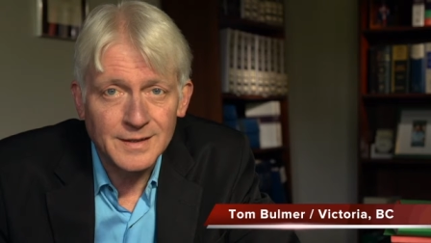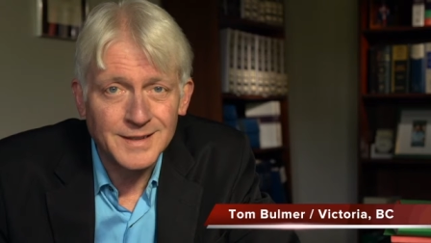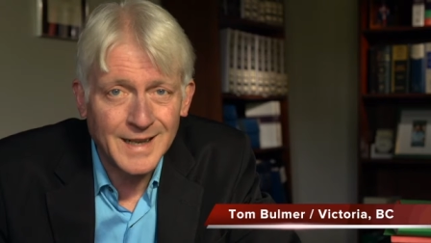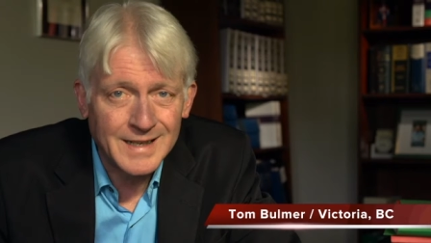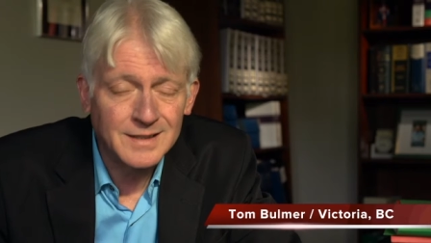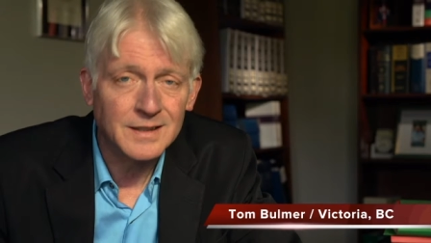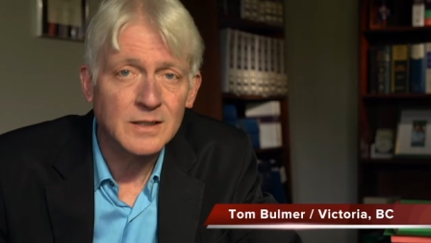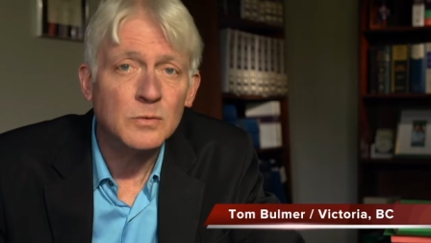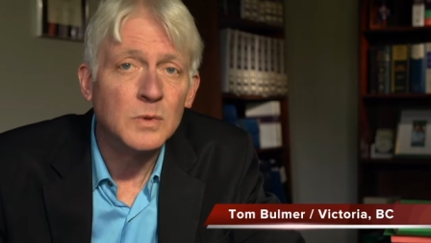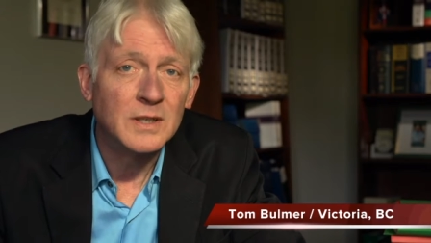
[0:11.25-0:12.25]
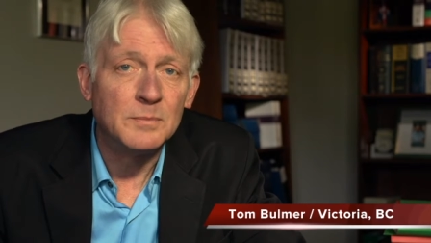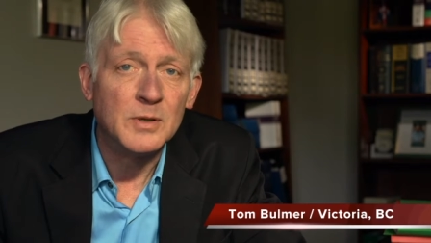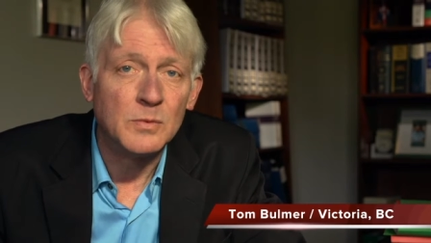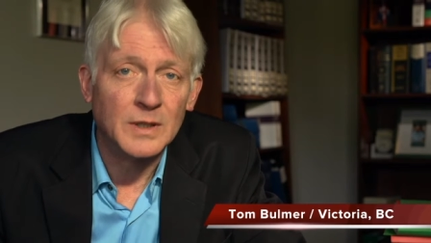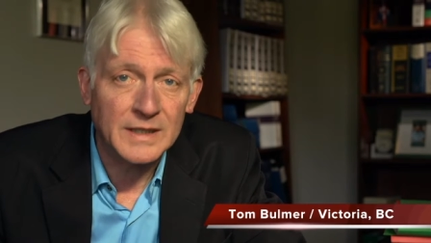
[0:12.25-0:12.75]
likely you will have
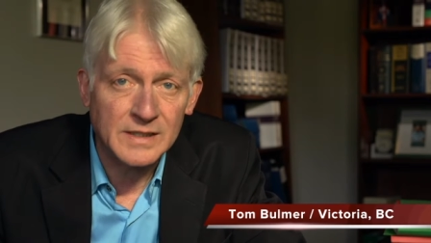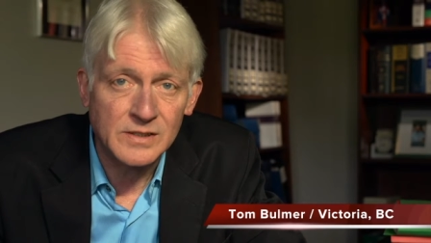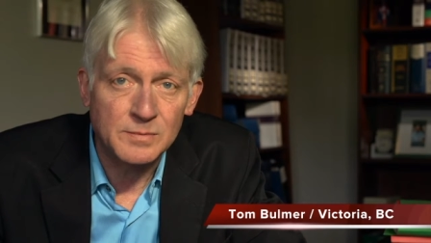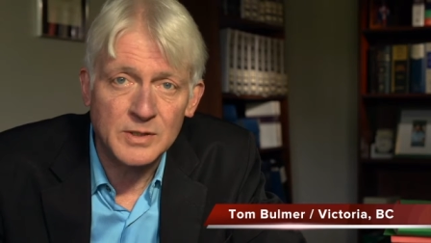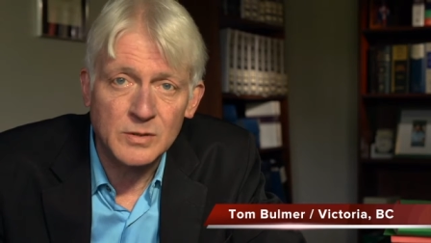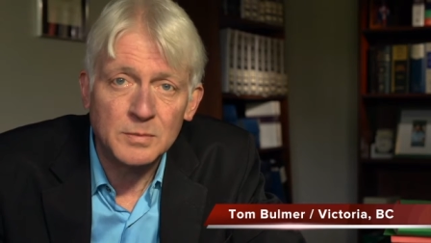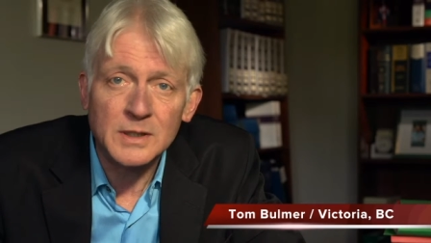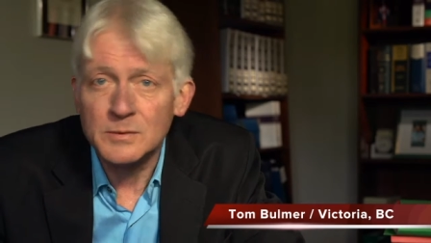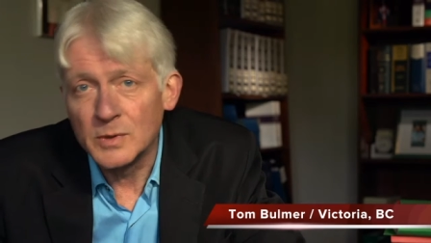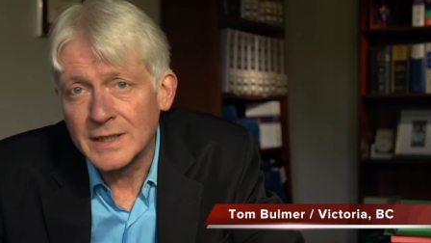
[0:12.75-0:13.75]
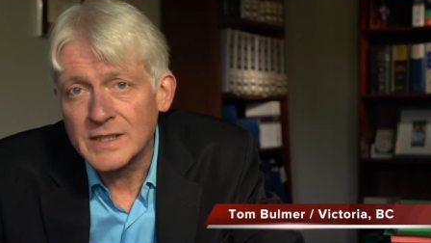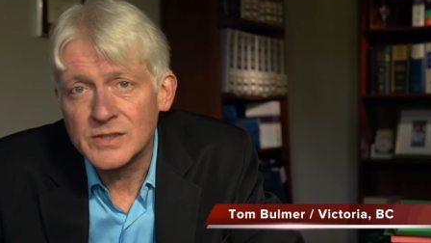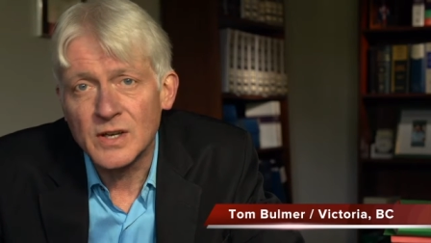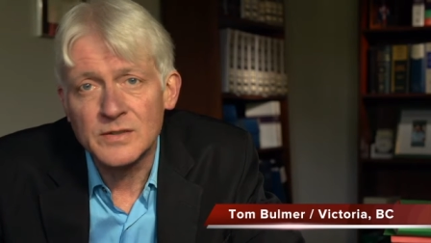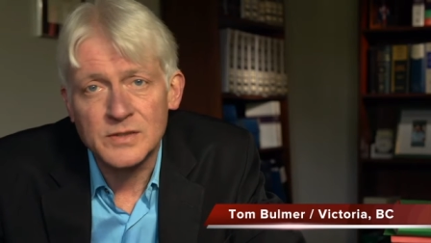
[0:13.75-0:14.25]
been released, but you've been
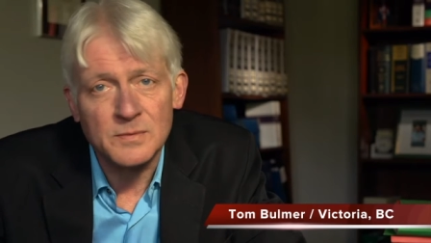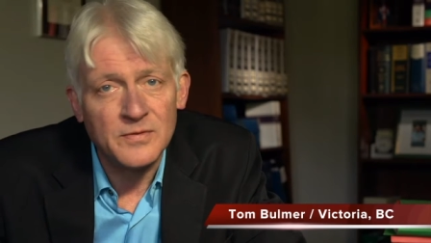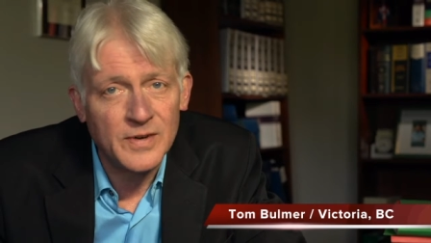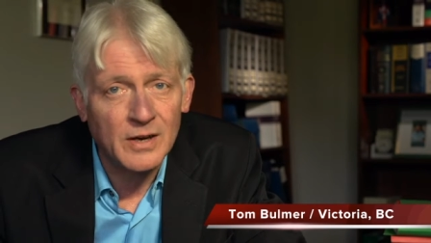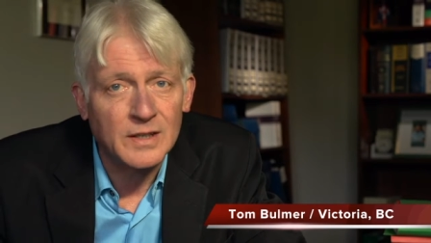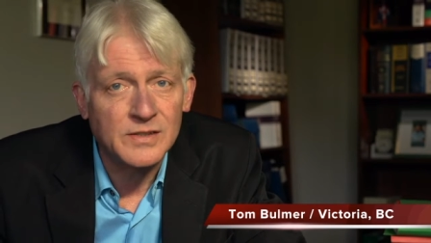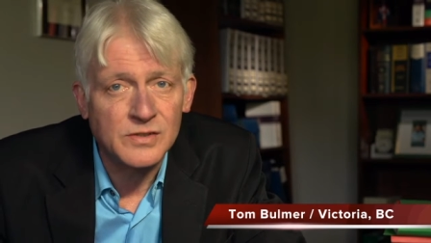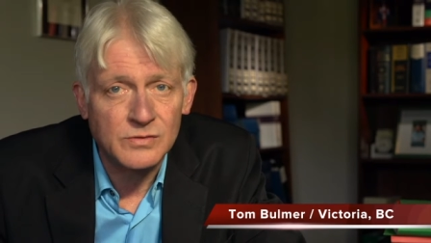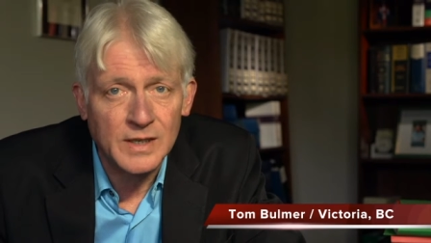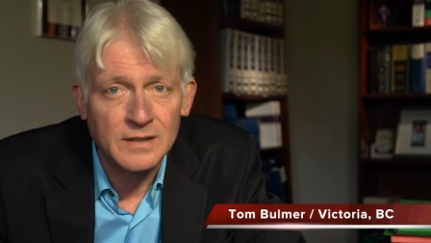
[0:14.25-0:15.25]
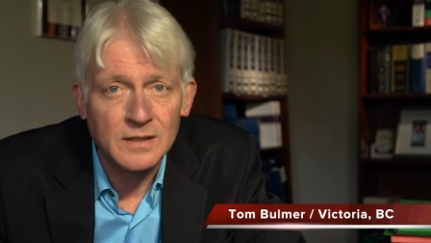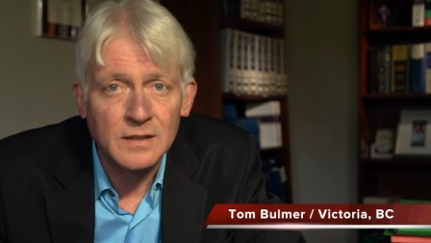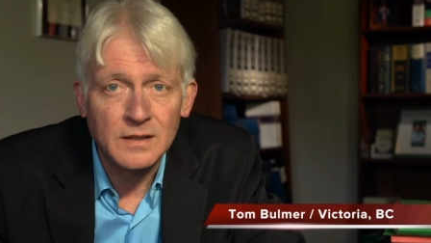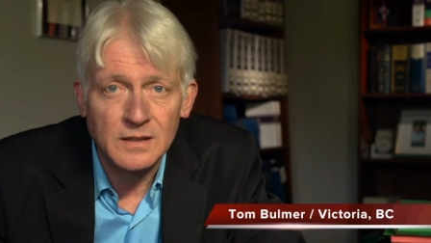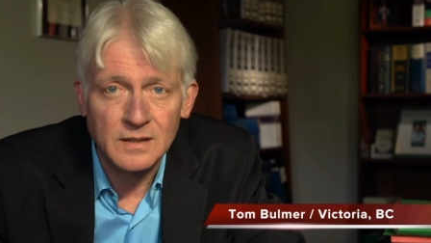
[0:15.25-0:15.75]
released on some fairly strict
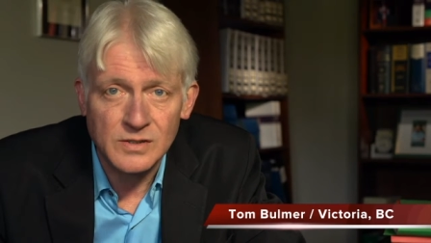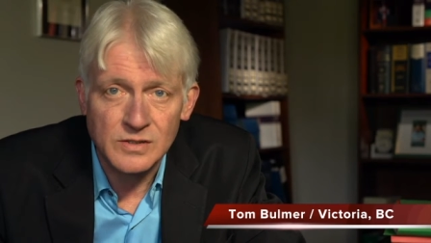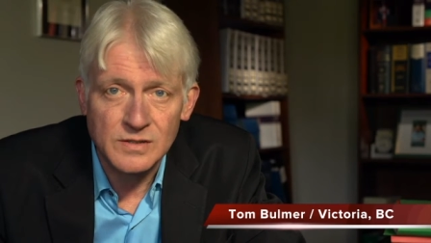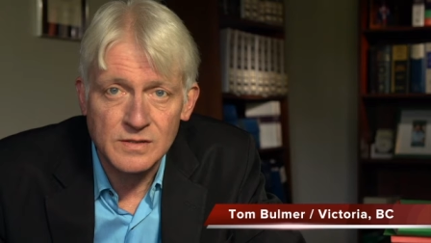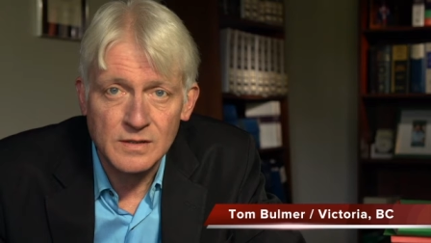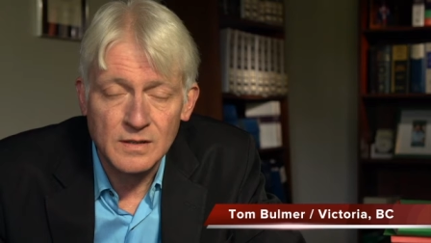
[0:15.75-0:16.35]
conditions.